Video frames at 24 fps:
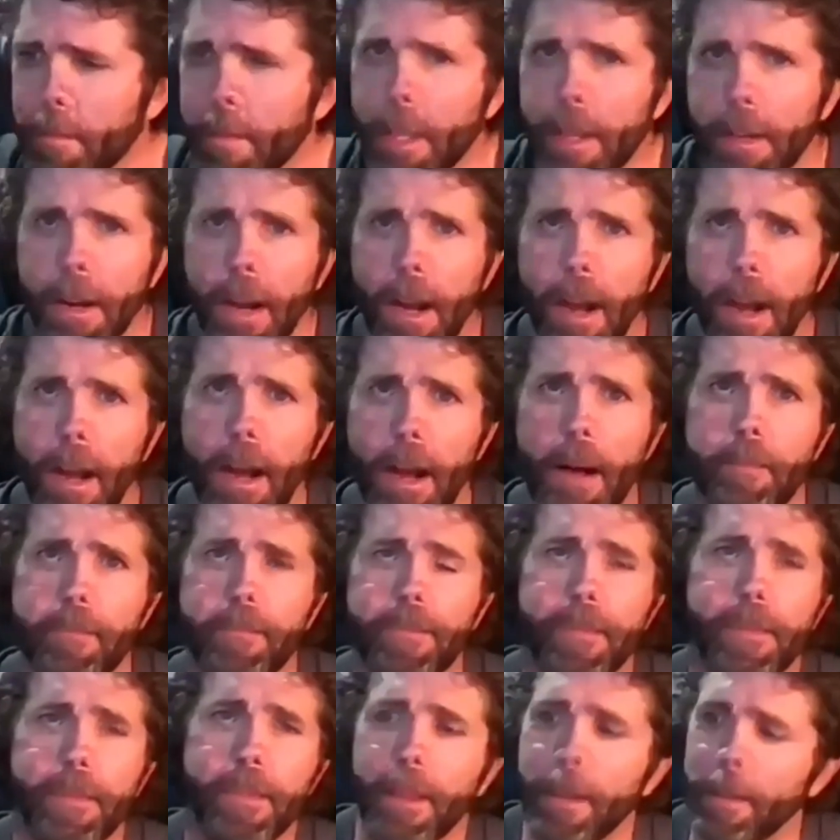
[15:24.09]

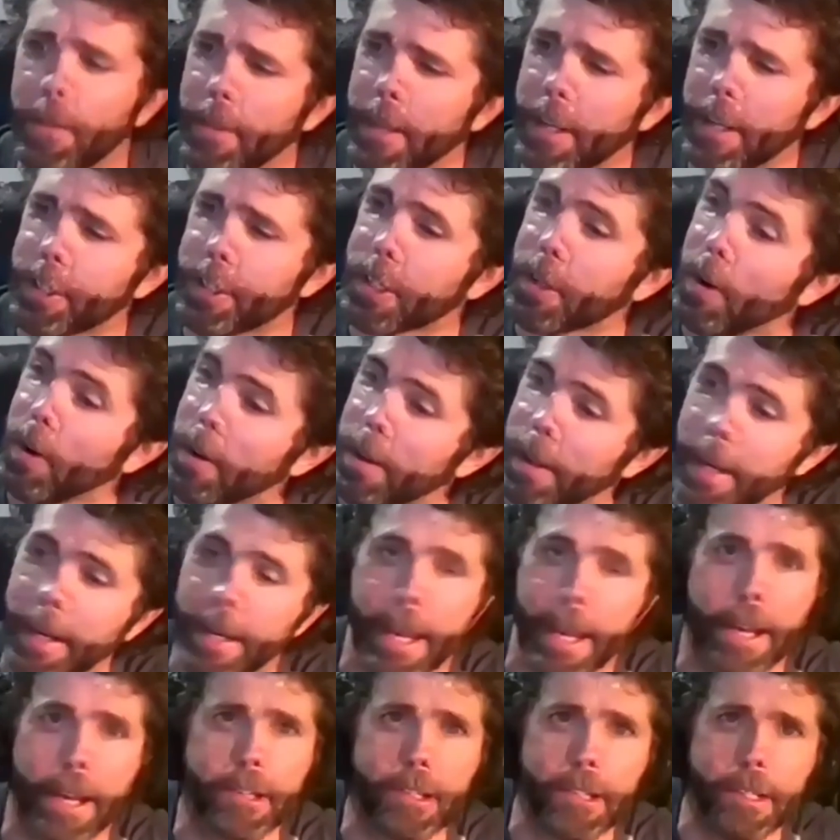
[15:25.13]
the skull. Like,
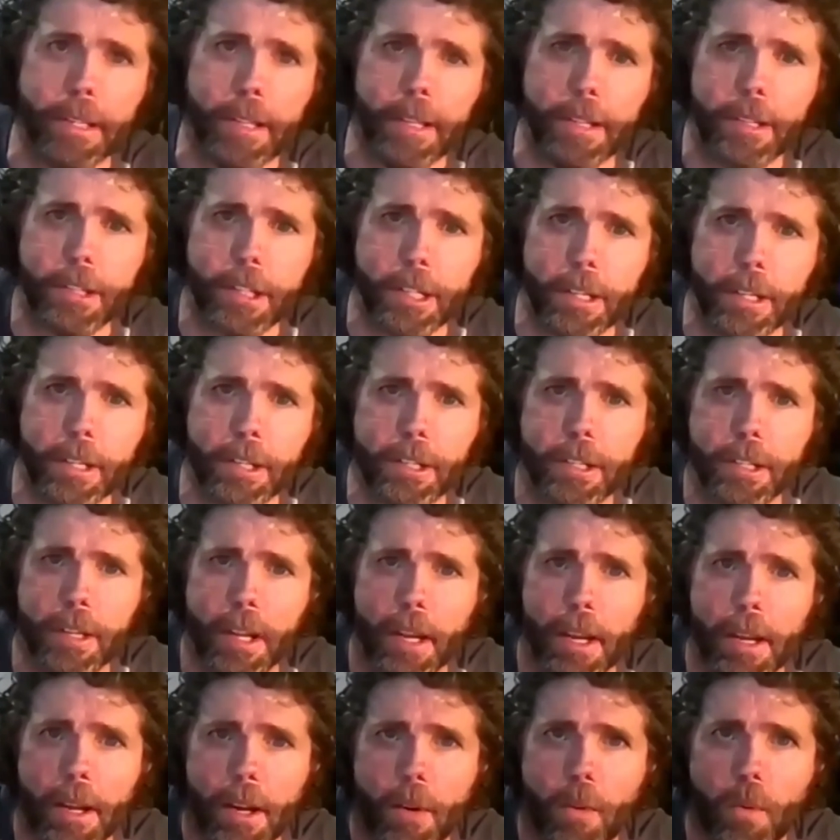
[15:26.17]
actually, this is
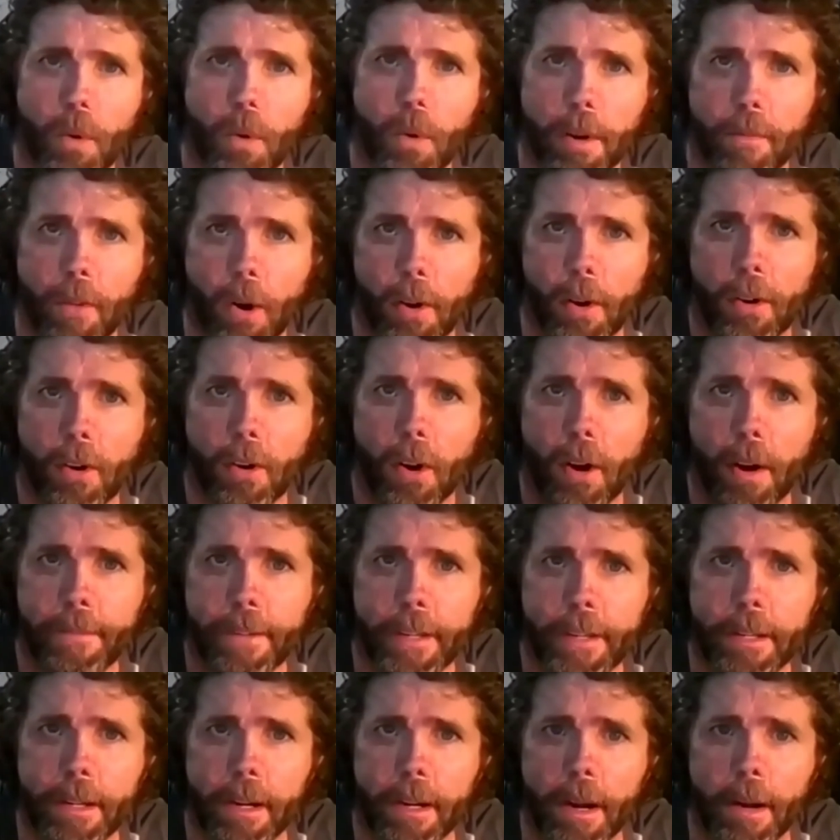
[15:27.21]
one of our
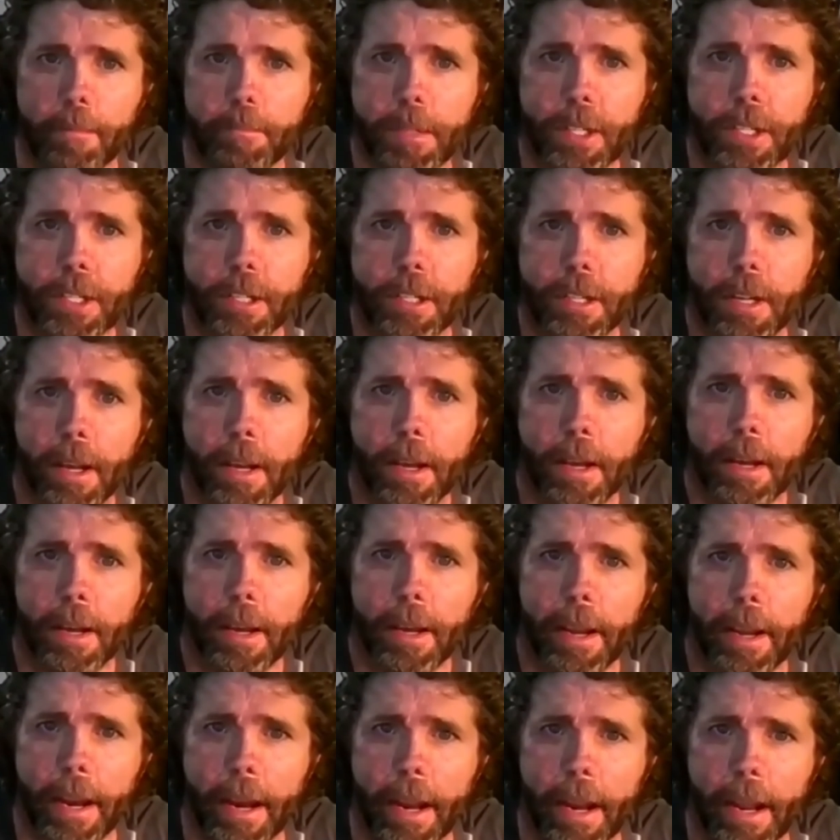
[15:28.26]
coffee cups.
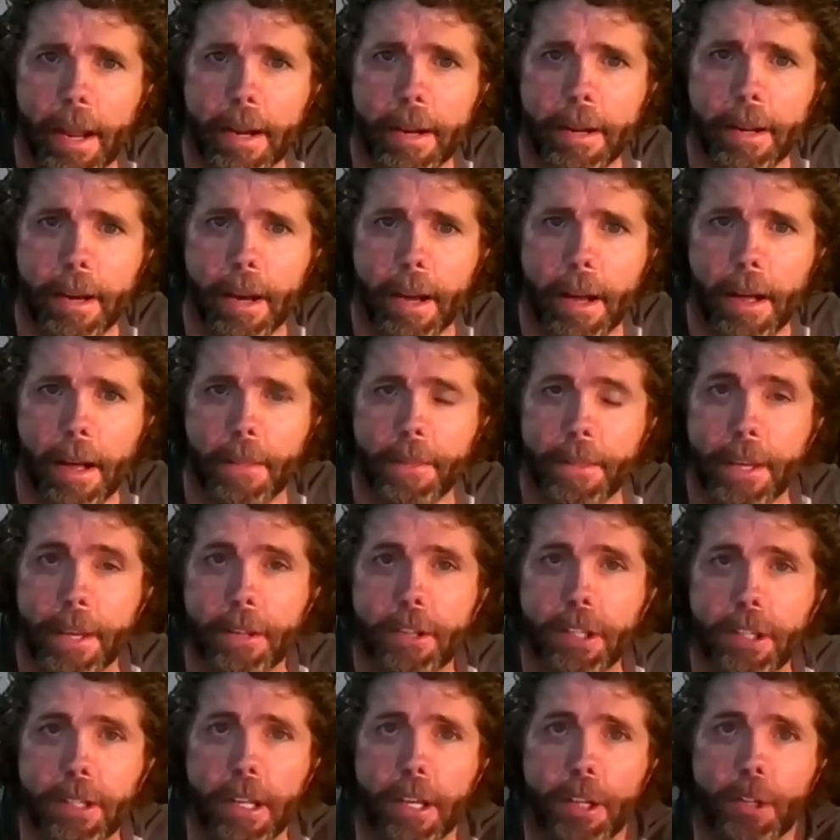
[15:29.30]
And
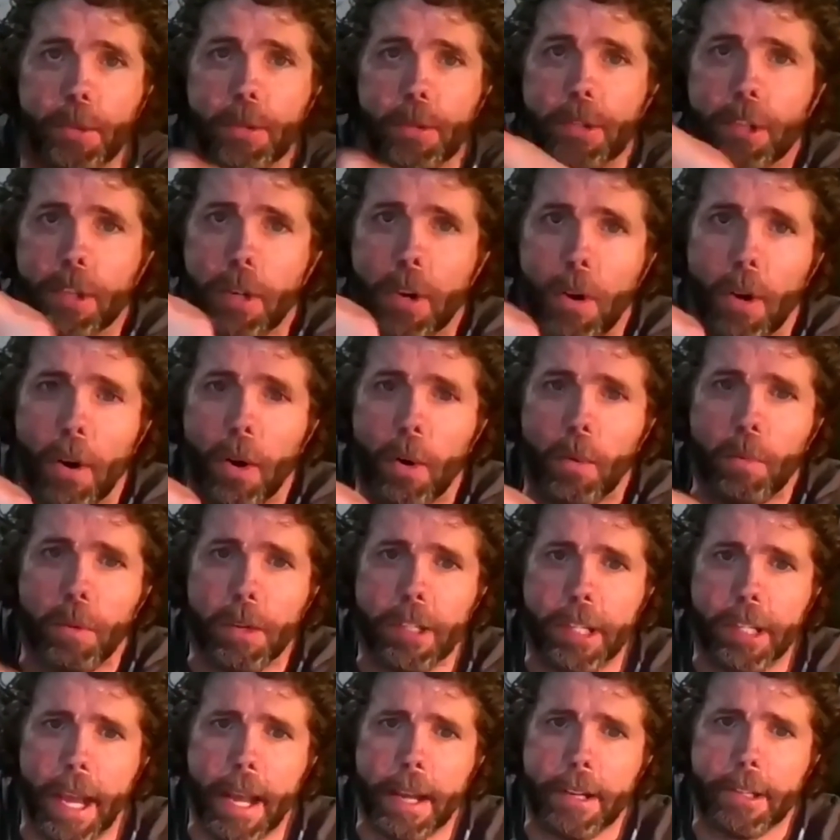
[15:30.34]
this skull
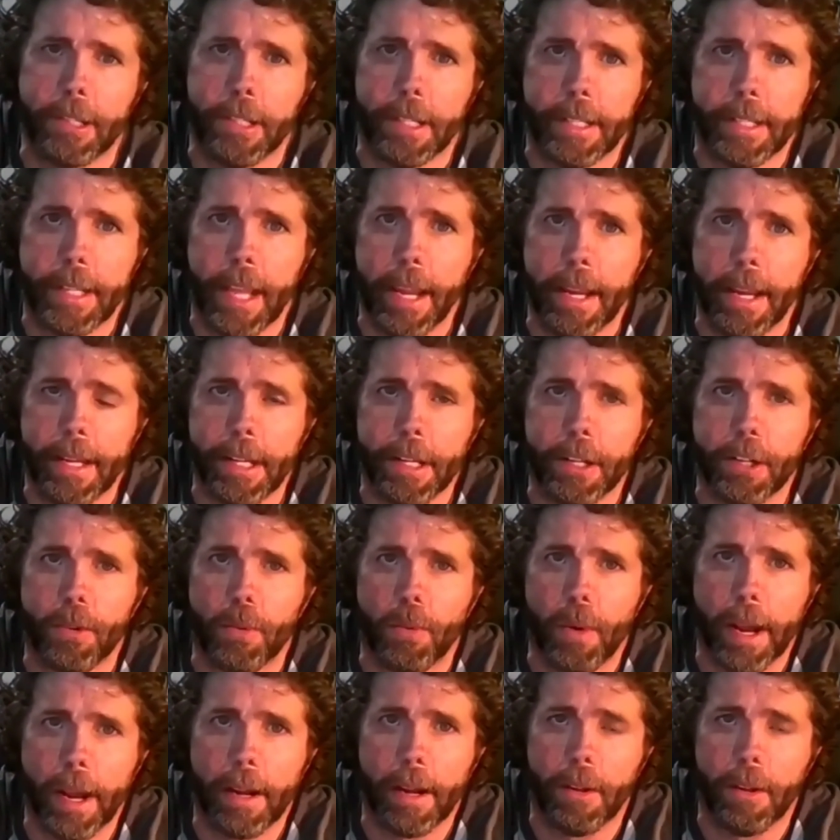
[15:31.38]
was actually taken